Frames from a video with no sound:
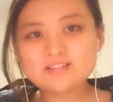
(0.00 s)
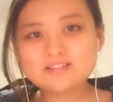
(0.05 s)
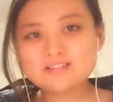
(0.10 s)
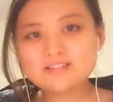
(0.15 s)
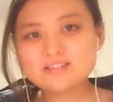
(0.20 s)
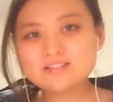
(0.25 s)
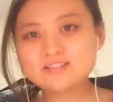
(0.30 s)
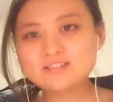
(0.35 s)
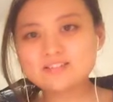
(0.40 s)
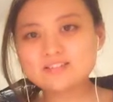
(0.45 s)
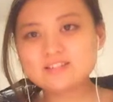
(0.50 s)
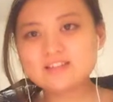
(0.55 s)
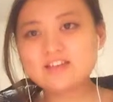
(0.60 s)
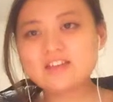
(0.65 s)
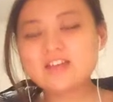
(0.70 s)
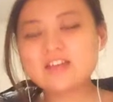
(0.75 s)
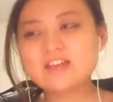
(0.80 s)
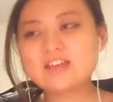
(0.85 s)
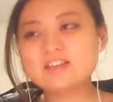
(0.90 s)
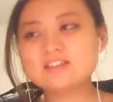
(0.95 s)

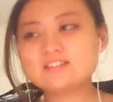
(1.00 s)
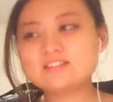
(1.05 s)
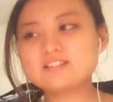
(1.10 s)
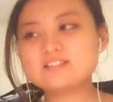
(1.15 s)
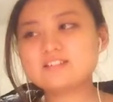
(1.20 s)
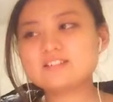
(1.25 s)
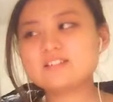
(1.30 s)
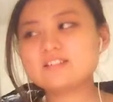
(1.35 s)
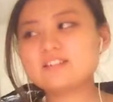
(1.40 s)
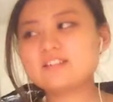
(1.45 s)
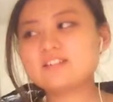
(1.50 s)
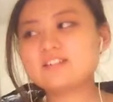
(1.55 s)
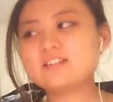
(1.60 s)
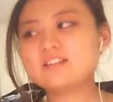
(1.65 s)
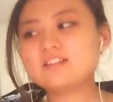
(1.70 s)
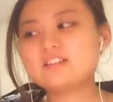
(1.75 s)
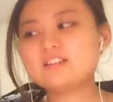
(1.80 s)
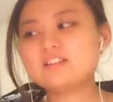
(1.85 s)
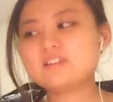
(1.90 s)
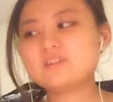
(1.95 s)
said
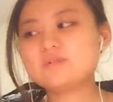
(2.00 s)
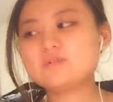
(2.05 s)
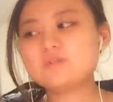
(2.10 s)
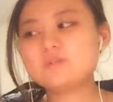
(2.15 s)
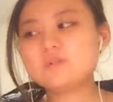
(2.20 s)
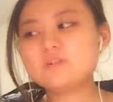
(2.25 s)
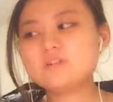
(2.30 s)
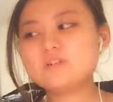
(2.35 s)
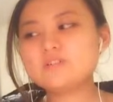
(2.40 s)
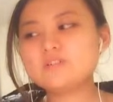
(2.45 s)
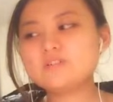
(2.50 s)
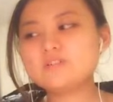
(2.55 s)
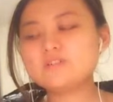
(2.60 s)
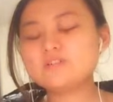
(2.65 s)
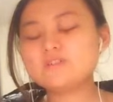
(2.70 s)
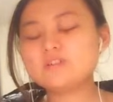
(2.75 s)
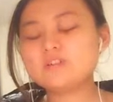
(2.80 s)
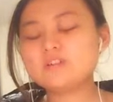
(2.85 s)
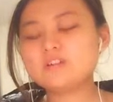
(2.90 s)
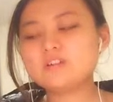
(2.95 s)
good morning to you
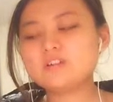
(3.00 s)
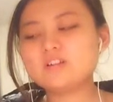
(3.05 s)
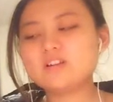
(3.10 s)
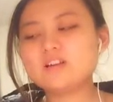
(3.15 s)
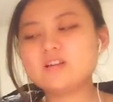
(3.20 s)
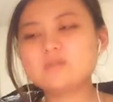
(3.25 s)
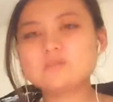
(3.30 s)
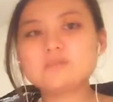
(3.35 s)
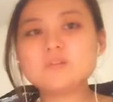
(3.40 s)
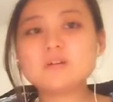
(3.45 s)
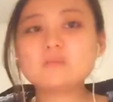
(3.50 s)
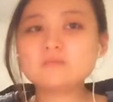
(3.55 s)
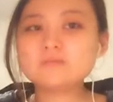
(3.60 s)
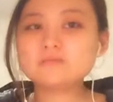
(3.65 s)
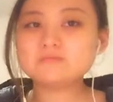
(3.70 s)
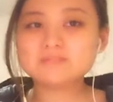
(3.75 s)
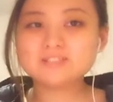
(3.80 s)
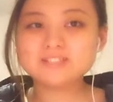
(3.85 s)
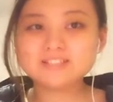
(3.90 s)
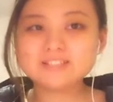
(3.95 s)
or not. I
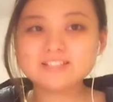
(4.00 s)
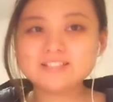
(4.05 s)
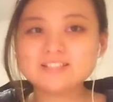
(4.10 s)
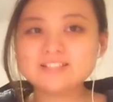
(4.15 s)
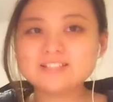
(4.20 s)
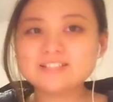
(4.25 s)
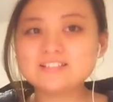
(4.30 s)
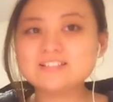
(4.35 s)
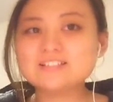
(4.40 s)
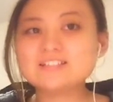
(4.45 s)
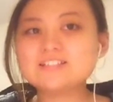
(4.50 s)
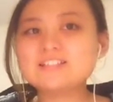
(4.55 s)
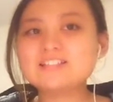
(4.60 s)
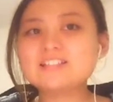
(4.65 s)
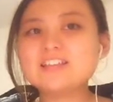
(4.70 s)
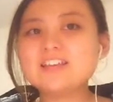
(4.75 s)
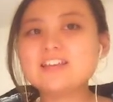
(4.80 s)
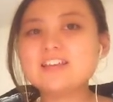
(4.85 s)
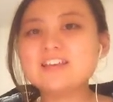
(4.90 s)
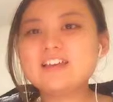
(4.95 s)
probably didn't.
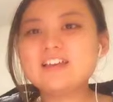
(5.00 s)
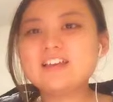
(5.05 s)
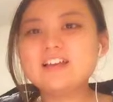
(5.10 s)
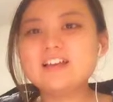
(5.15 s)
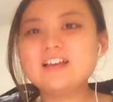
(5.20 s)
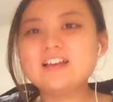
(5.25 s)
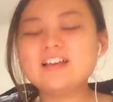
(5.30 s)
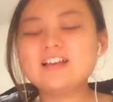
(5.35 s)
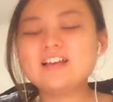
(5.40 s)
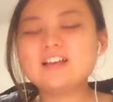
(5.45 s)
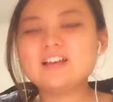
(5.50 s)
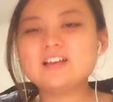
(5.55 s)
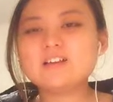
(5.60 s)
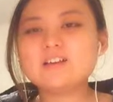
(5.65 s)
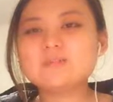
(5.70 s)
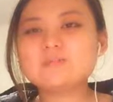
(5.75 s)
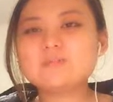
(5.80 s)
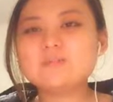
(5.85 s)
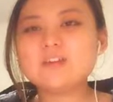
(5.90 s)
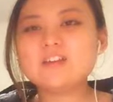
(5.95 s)

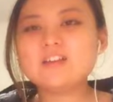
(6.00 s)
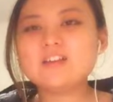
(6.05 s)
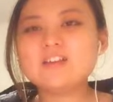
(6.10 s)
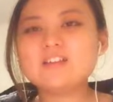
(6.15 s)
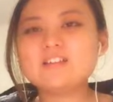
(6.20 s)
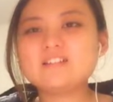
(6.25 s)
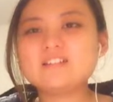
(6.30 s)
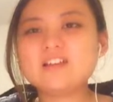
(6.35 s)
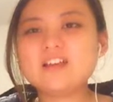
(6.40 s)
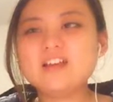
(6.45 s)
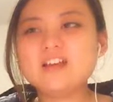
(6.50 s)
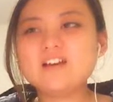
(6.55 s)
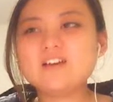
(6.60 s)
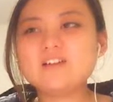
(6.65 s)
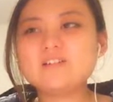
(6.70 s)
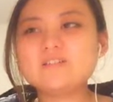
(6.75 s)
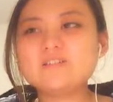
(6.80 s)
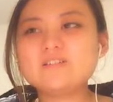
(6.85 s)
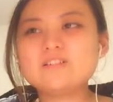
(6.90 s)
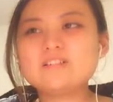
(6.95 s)
And
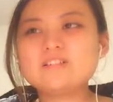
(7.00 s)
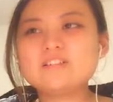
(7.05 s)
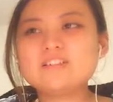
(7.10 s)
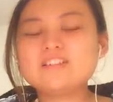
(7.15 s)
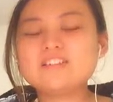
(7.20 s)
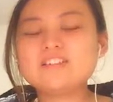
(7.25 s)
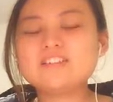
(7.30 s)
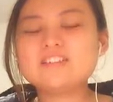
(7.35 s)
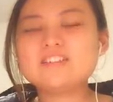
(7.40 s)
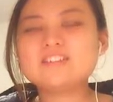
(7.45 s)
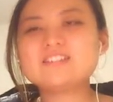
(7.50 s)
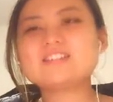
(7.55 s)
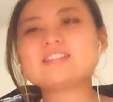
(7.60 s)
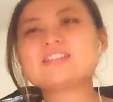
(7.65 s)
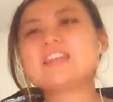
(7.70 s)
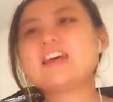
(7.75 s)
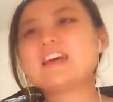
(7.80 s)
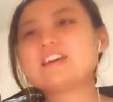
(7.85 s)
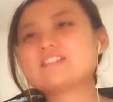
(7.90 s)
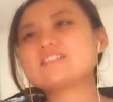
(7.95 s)
now
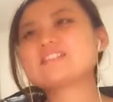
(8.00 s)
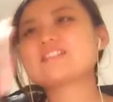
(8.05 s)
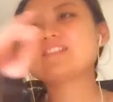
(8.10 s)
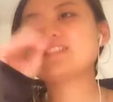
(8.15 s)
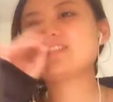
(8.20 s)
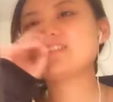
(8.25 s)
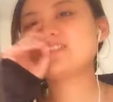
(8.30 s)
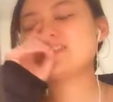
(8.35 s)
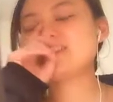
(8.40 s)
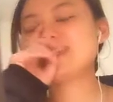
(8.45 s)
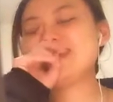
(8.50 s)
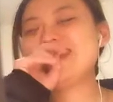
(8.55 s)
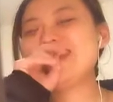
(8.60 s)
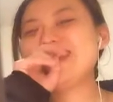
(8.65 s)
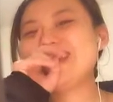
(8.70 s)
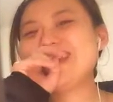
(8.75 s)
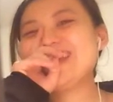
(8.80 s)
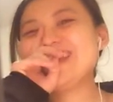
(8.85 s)
it's actually